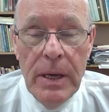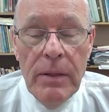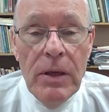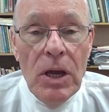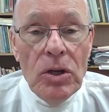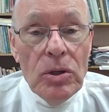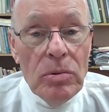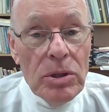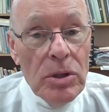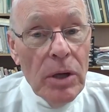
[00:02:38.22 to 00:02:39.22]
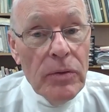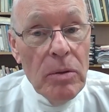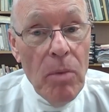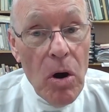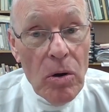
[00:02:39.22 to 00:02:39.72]
The issue is not
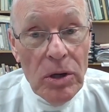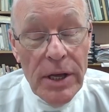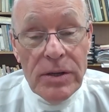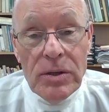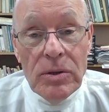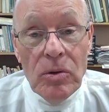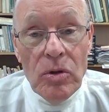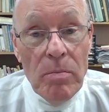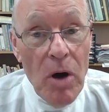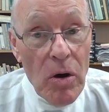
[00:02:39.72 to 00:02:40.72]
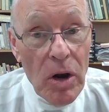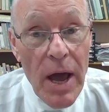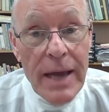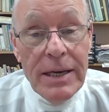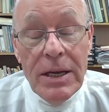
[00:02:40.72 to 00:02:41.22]
the moral lesson or the moral
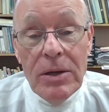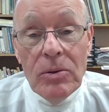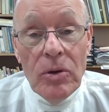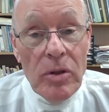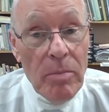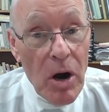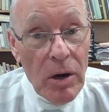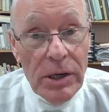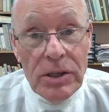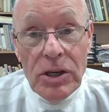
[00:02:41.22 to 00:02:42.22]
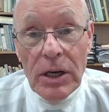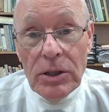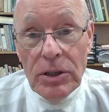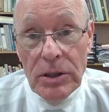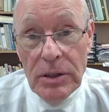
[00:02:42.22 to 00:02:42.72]
ideal or the moral
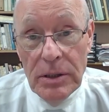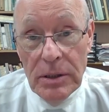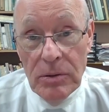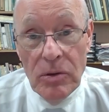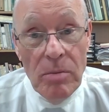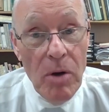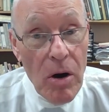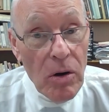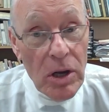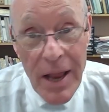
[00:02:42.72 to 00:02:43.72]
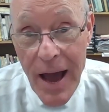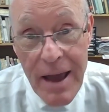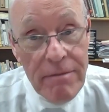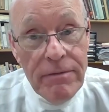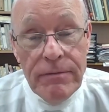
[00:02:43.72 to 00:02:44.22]
injunction or the moral
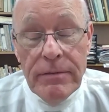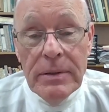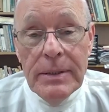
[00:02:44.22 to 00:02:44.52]
life.